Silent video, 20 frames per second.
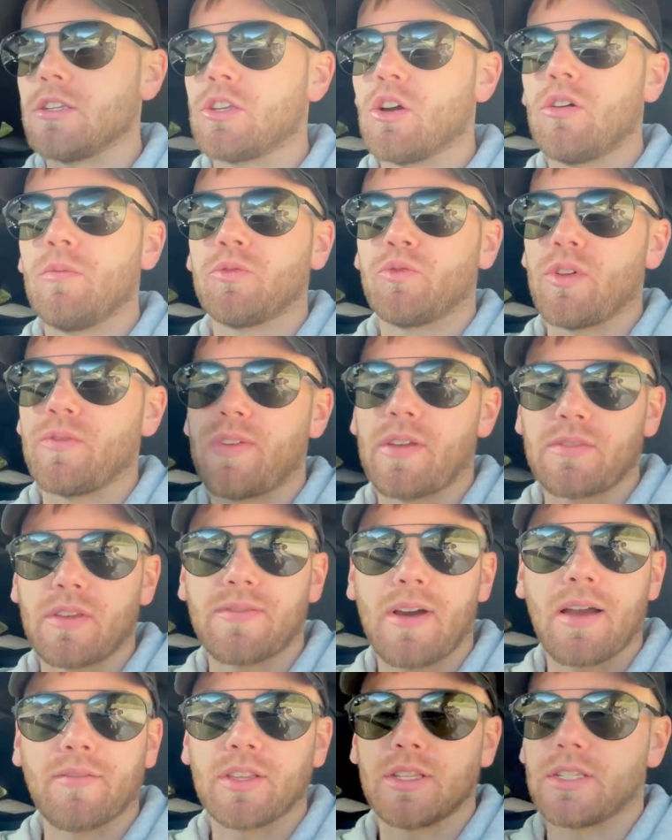going between
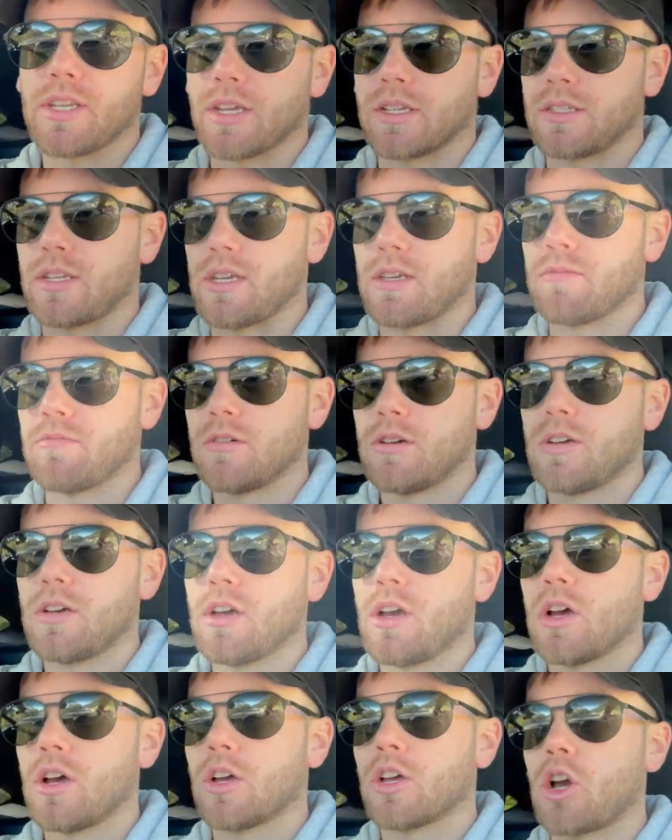55 and 60.
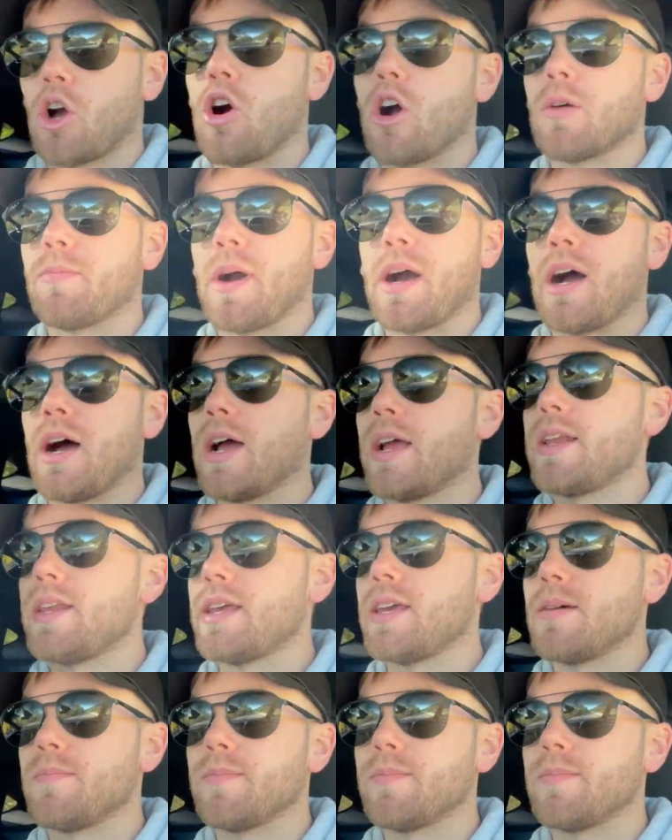Car behind him